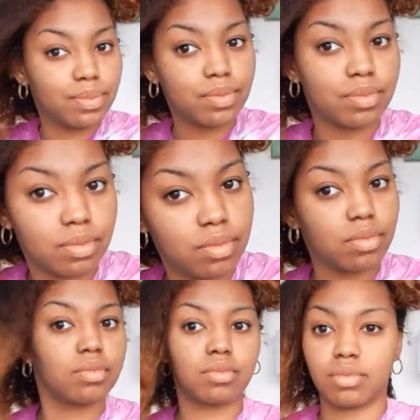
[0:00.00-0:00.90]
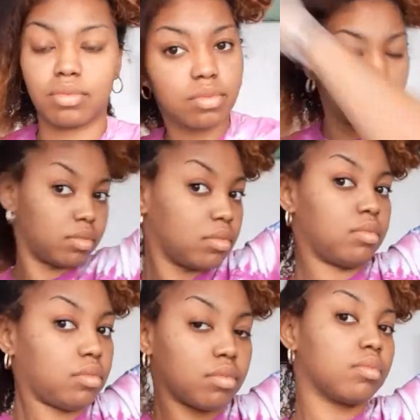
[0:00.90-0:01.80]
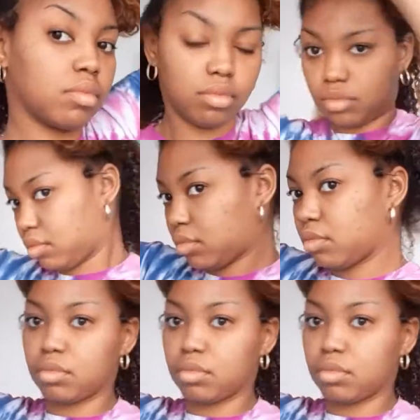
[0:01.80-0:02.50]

like a lot more product solution and